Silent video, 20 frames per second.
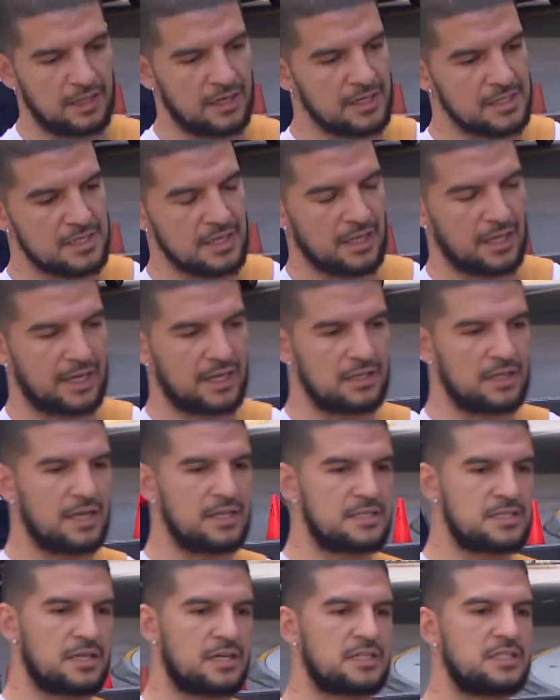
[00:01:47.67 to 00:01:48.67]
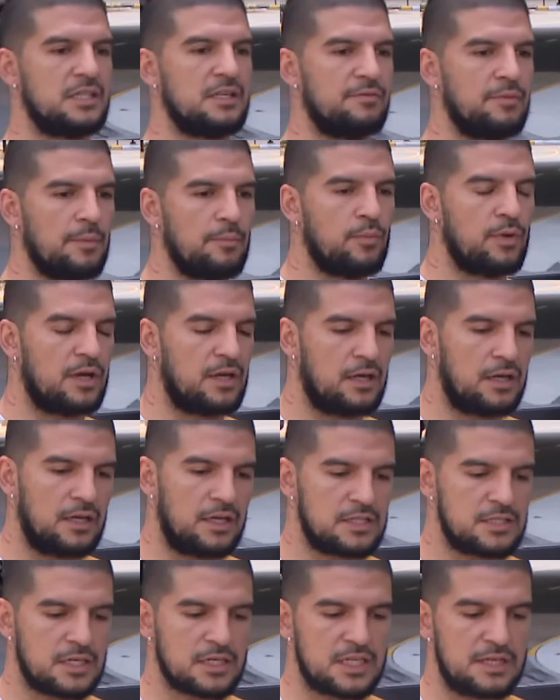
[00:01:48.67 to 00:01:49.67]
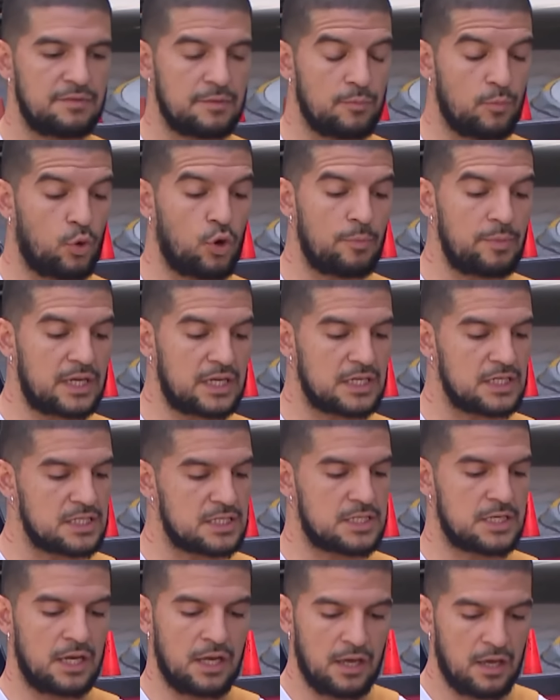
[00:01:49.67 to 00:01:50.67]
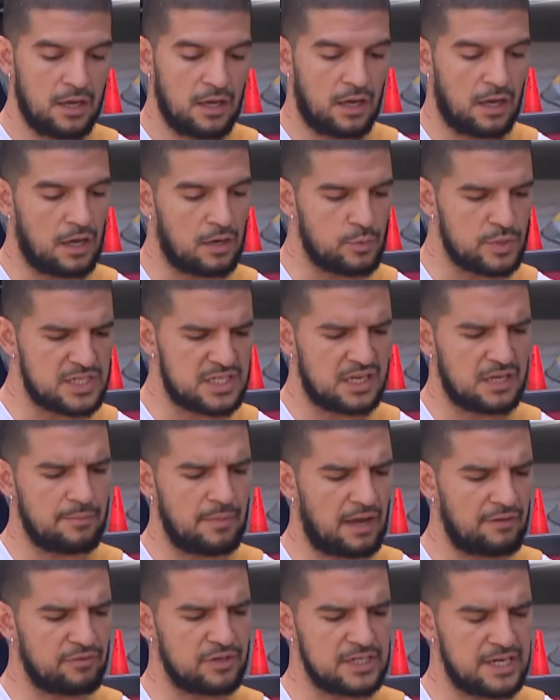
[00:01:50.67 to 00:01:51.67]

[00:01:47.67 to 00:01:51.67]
then it, like, it, it sucks, even, it sucks even more because uh, we see him every